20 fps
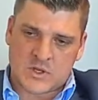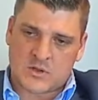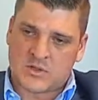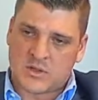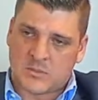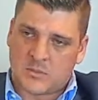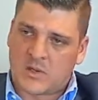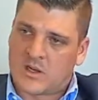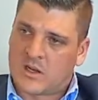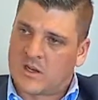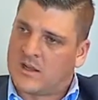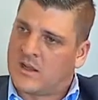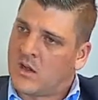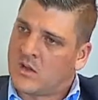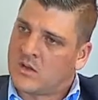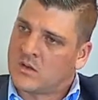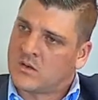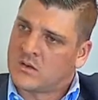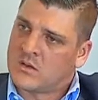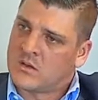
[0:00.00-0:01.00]
So
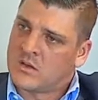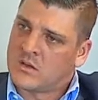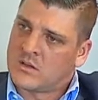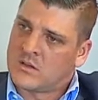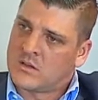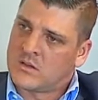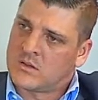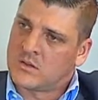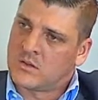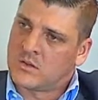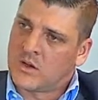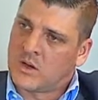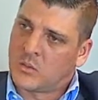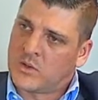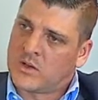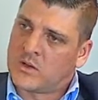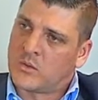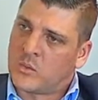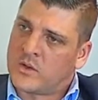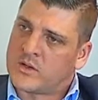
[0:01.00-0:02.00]
typically,
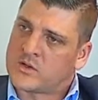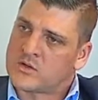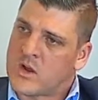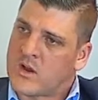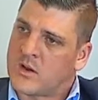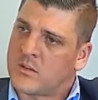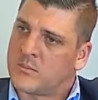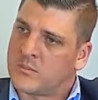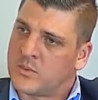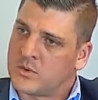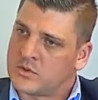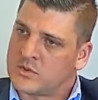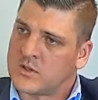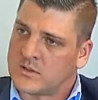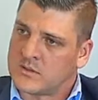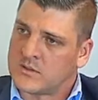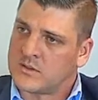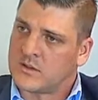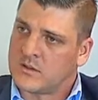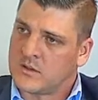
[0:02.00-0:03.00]
we try and
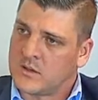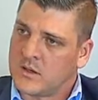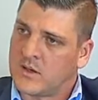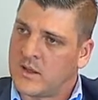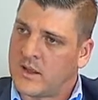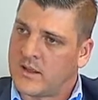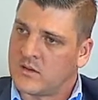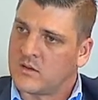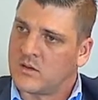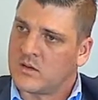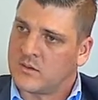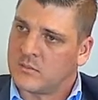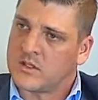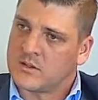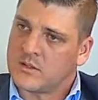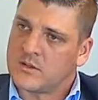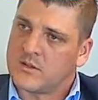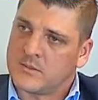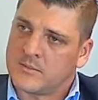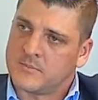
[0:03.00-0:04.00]
push an annual
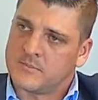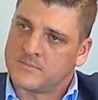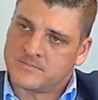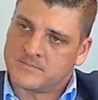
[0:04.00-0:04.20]
limit.